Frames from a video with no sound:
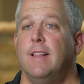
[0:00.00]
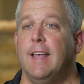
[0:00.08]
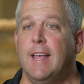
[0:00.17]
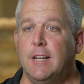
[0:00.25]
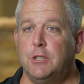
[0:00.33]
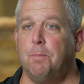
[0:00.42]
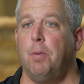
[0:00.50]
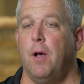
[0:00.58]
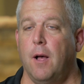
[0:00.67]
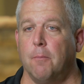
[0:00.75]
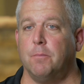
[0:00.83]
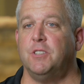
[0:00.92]
Each
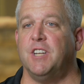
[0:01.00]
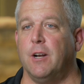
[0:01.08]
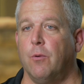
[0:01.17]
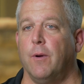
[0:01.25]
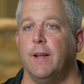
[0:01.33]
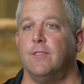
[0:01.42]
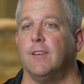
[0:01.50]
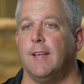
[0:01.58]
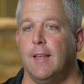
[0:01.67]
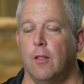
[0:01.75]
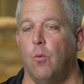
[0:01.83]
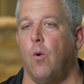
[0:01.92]
pump generates 1.5
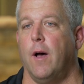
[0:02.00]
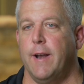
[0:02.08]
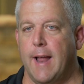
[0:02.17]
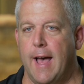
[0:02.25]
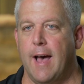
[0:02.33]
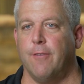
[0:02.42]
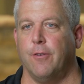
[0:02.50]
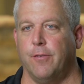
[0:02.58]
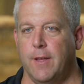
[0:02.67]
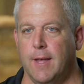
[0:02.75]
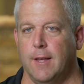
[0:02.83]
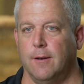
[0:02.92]
kilowatts of
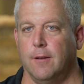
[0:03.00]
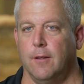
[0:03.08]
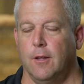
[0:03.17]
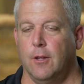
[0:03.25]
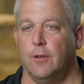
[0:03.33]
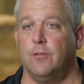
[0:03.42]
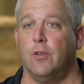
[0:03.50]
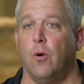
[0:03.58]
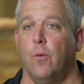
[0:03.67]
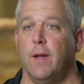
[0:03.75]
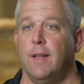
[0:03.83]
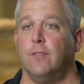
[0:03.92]
heat.
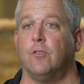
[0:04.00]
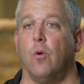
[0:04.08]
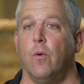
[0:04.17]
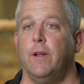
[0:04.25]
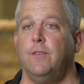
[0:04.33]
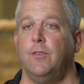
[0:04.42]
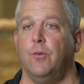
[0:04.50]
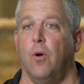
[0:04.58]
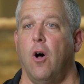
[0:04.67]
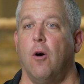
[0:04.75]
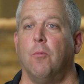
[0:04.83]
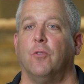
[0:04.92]
So it's going to
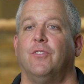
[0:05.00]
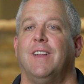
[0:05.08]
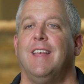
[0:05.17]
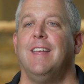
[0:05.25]
almost